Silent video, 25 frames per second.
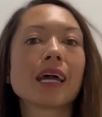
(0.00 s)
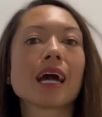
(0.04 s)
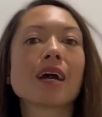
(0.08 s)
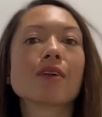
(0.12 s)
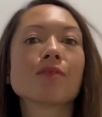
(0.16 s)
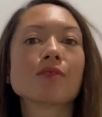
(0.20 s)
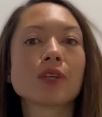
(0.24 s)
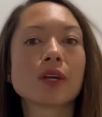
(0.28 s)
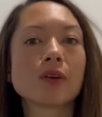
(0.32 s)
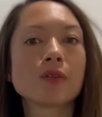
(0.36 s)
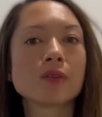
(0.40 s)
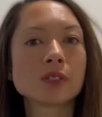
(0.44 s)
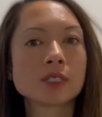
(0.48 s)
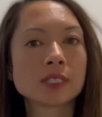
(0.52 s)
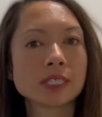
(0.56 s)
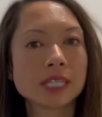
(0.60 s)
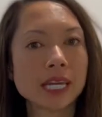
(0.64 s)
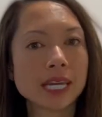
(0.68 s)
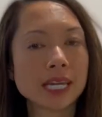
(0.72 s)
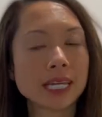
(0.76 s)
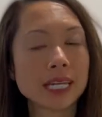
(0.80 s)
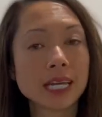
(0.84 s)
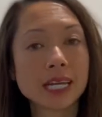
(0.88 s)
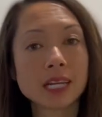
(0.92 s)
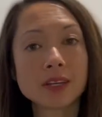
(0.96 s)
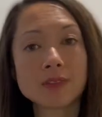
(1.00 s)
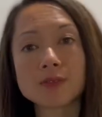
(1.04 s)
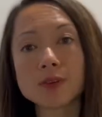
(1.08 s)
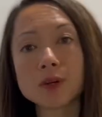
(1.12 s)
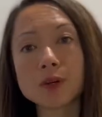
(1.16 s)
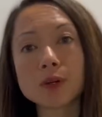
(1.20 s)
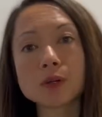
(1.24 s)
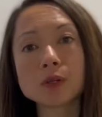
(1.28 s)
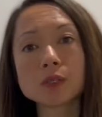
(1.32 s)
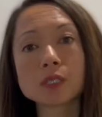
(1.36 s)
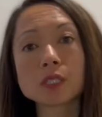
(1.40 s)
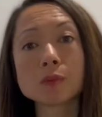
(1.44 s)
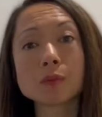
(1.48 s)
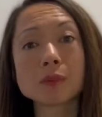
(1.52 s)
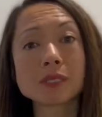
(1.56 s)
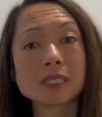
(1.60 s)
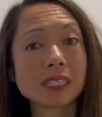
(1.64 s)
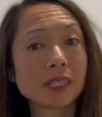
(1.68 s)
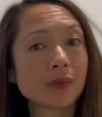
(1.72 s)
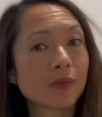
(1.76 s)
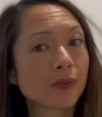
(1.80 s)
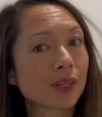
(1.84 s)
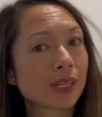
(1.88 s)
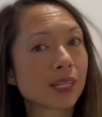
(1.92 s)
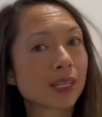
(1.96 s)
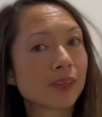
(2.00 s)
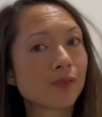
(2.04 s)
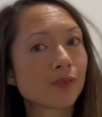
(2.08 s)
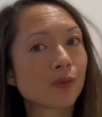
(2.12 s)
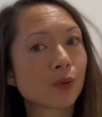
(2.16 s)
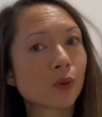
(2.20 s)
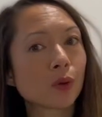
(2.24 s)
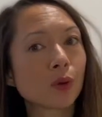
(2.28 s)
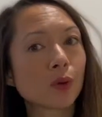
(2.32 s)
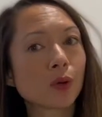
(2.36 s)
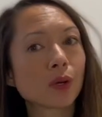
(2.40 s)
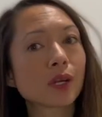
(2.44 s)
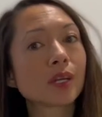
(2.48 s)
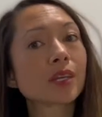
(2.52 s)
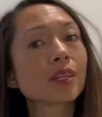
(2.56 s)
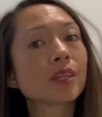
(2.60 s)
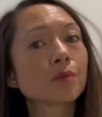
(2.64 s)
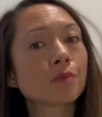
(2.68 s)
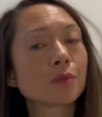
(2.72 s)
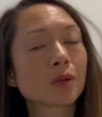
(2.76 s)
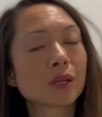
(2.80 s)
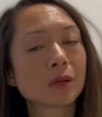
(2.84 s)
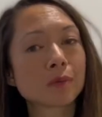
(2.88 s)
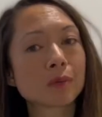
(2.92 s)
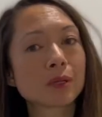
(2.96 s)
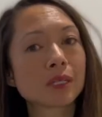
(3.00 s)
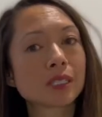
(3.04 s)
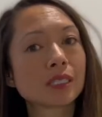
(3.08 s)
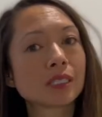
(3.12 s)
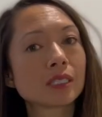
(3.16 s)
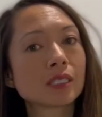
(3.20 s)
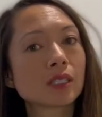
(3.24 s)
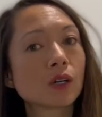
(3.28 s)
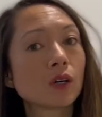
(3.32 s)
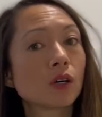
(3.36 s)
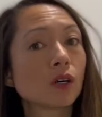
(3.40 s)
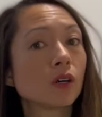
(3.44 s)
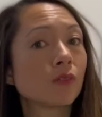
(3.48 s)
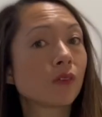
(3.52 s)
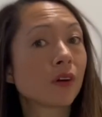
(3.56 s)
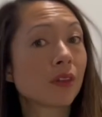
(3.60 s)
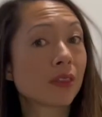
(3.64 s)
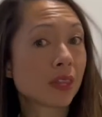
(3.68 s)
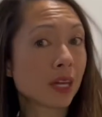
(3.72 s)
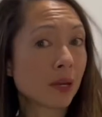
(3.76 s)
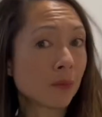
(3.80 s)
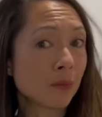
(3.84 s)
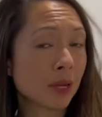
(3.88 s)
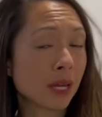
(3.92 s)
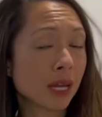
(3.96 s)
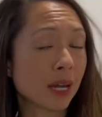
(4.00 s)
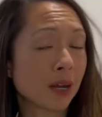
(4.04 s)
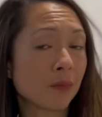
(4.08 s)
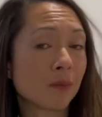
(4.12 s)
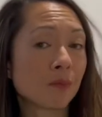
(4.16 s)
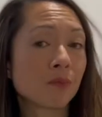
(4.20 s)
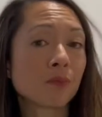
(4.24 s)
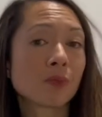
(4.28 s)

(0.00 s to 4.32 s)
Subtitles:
I've never taken any photos specifically for the purpose of a thumbnail.